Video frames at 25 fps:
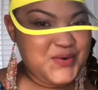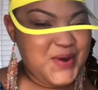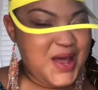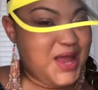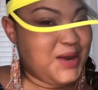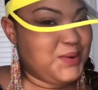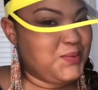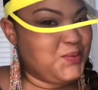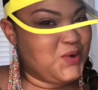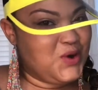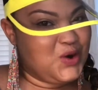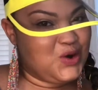and
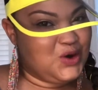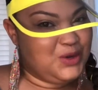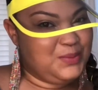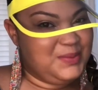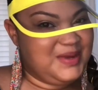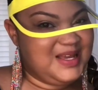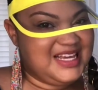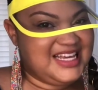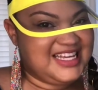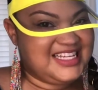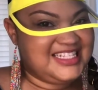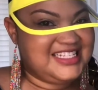welcome
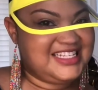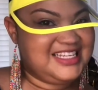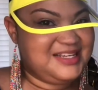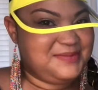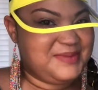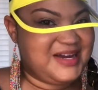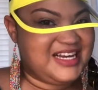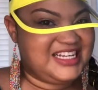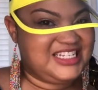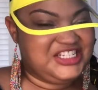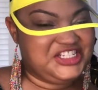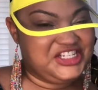again to my
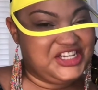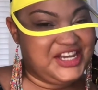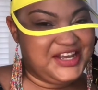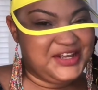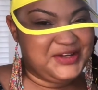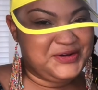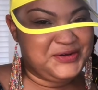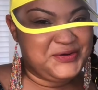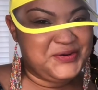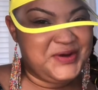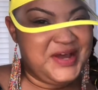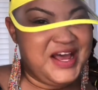channel.
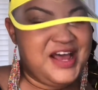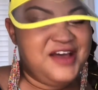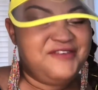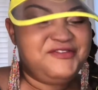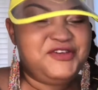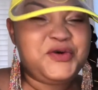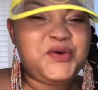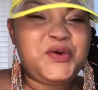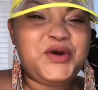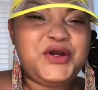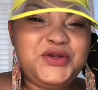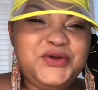If you
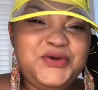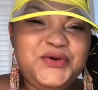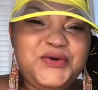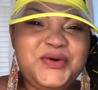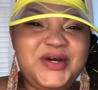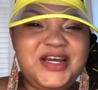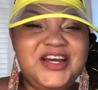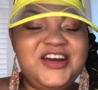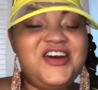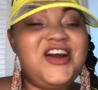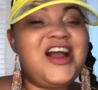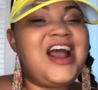are new
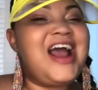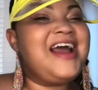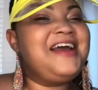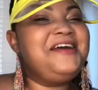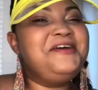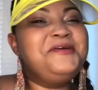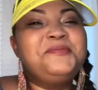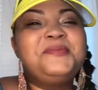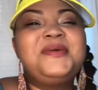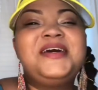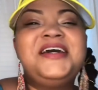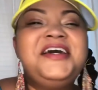here, I am
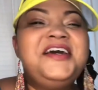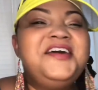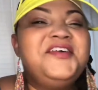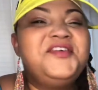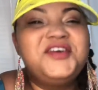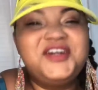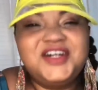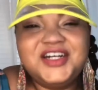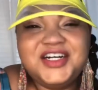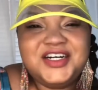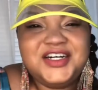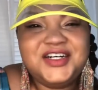Karen
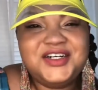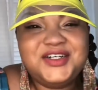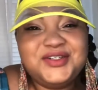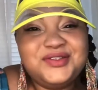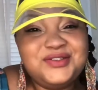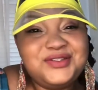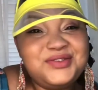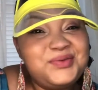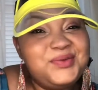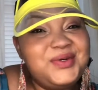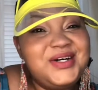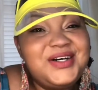Kurlz.
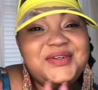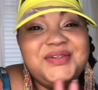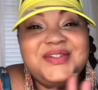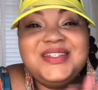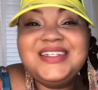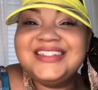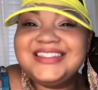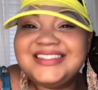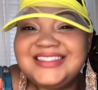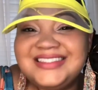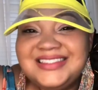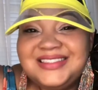
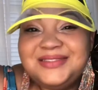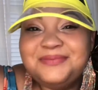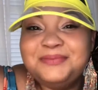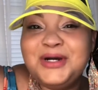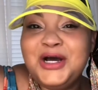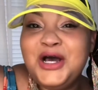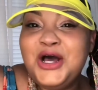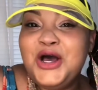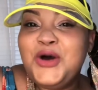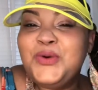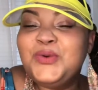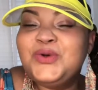Welcome.
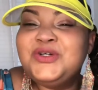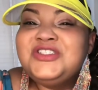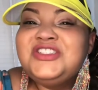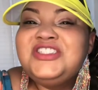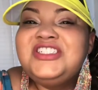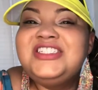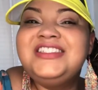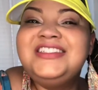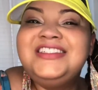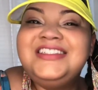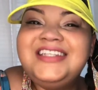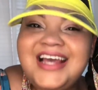Well,
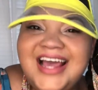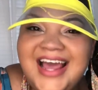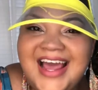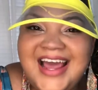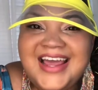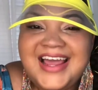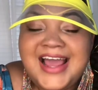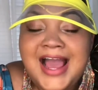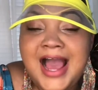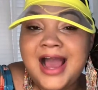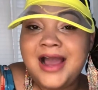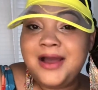today
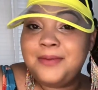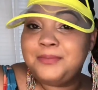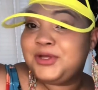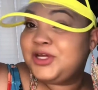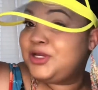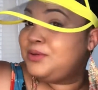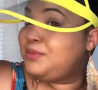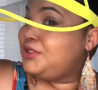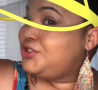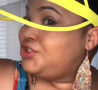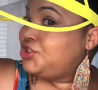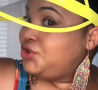I am going to be
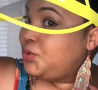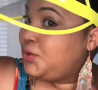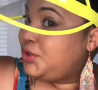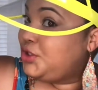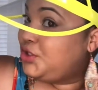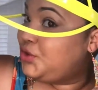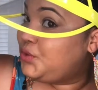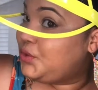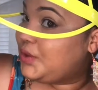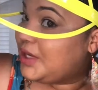showing you